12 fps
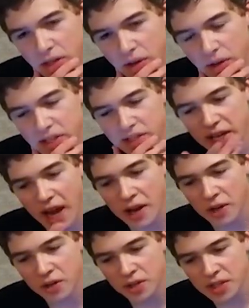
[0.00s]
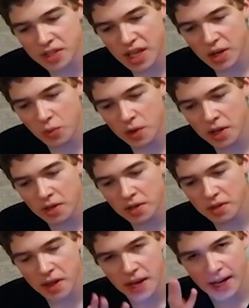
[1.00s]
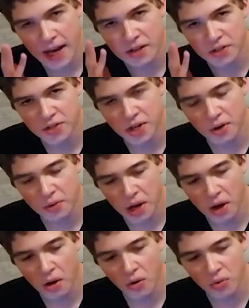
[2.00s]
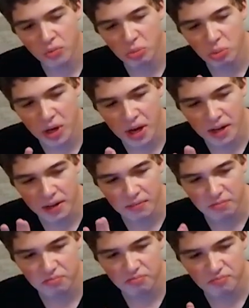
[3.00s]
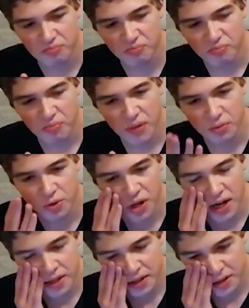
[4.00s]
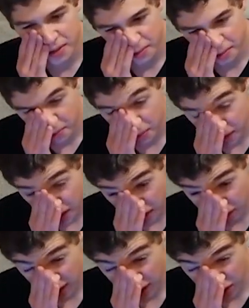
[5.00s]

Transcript: You know, it's like I could say one that I don't own, but I'm trying to think if I